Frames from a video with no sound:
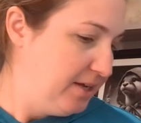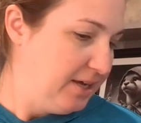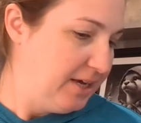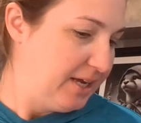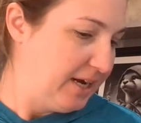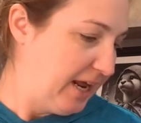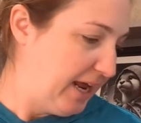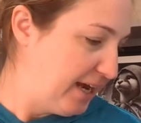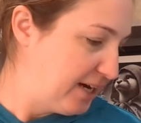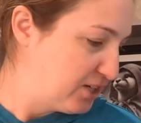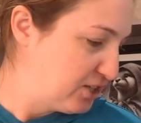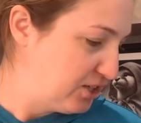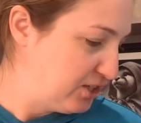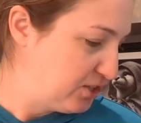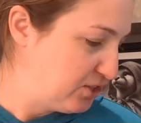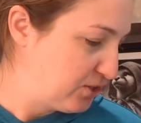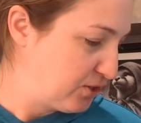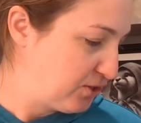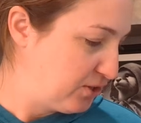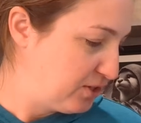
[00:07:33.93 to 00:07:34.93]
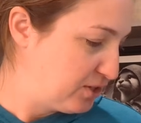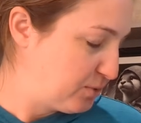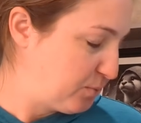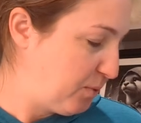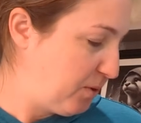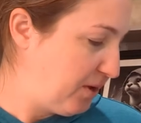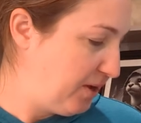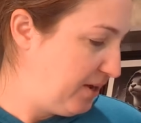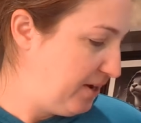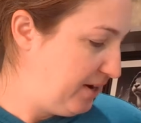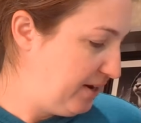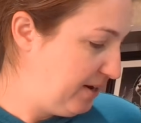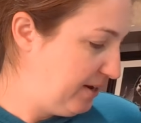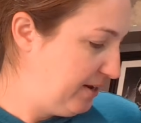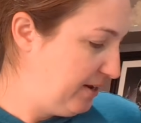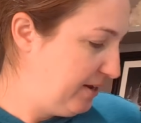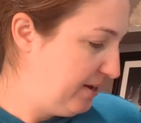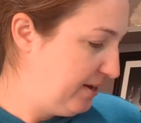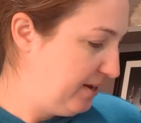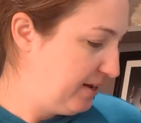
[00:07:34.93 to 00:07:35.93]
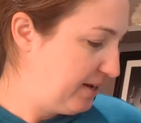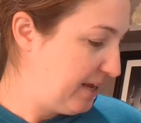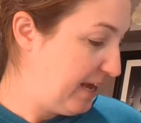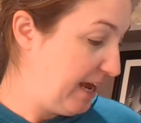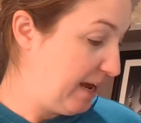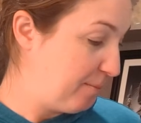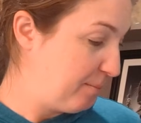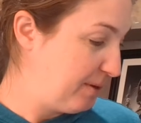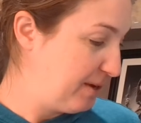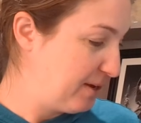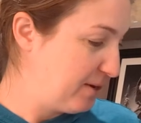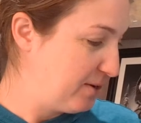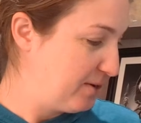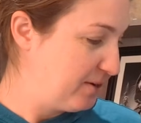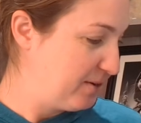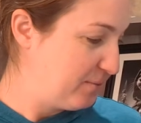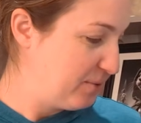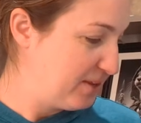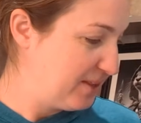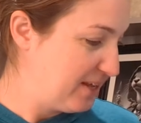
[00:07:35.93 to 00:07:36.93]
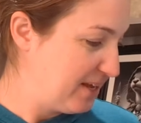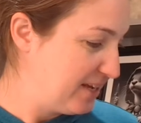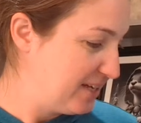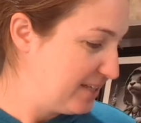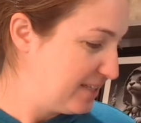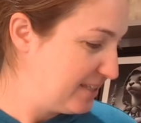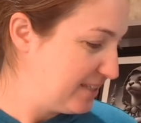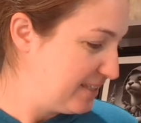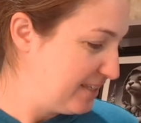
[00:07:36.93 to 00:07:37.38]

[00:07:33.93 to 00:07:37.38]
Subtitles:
And I actually took this one camping with us.